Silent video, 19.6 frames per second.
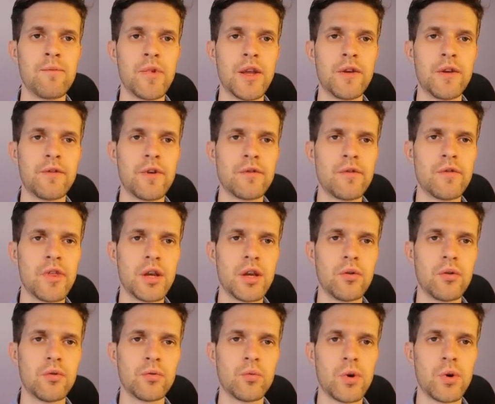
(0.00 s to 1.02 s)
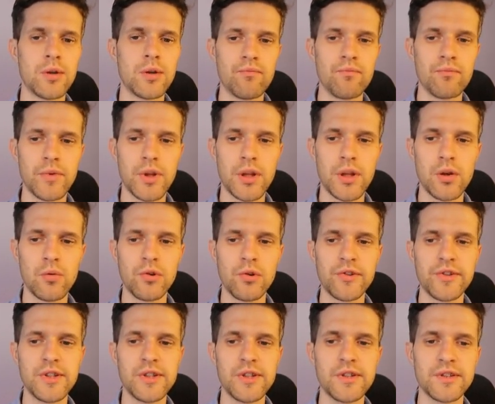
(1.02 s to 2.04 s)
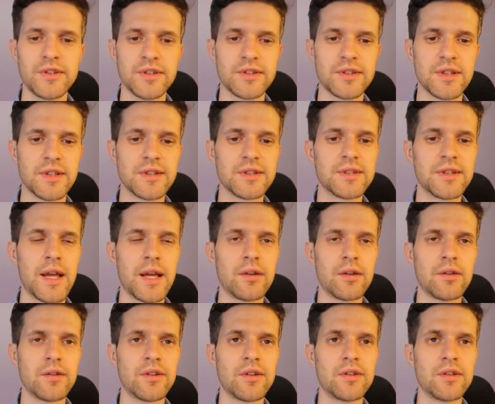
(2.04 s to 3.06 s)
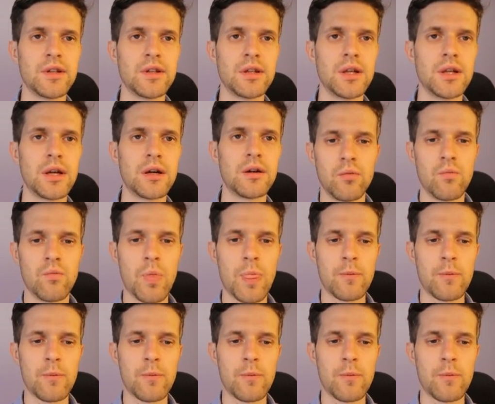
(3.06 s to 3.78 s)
If everything goes well, you will see success statuses in here.